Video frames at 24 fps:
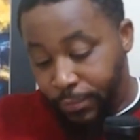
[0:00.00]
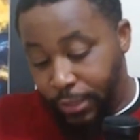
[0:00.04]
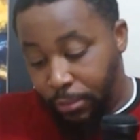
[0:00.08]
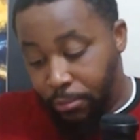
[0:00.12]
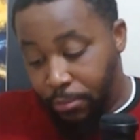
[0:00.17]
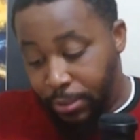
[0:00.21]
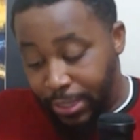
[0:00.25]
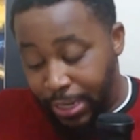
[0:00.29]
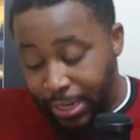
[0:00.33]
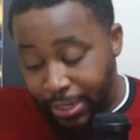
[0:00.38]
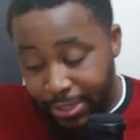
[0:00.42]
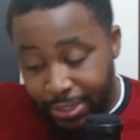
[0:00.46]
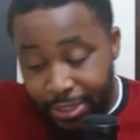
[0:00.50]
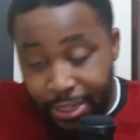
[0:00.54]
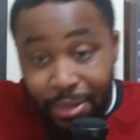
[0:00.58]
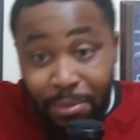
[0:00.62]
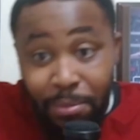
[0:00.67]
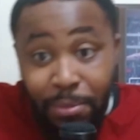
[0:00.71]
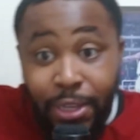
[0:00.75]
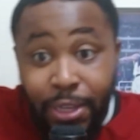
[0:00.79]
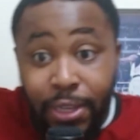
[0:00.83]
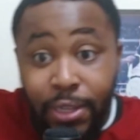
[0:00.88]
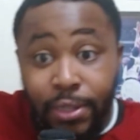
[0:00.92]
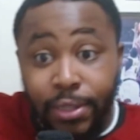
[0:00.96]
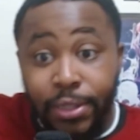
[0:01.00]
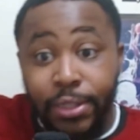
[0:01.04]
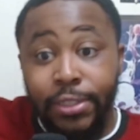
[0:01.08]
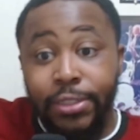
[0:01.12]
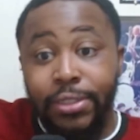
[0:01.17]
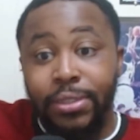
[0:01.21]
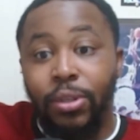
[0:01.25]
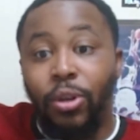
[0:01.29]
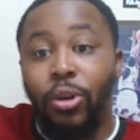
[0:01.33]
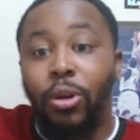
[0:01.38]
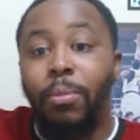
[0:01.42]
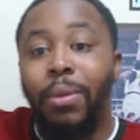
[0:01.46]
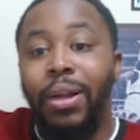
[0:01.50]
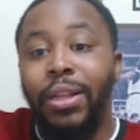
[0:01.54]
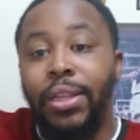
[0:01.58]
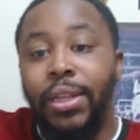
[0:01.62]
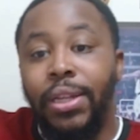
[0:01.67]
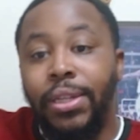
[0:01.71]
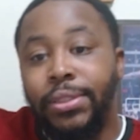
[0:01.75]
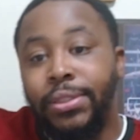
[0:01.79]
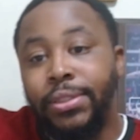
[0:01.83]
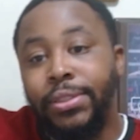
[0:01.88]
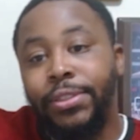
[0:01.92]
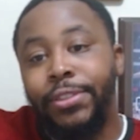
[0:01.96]
But that's it, man. That's all my
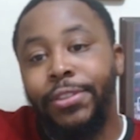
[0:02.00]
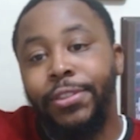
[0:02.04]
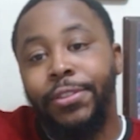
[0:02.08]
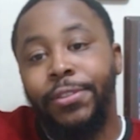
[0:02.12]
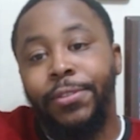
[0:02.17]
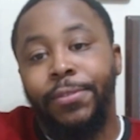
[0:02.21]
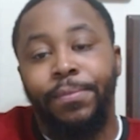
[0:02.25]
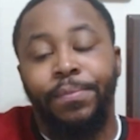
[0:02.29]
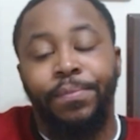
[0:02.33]
list.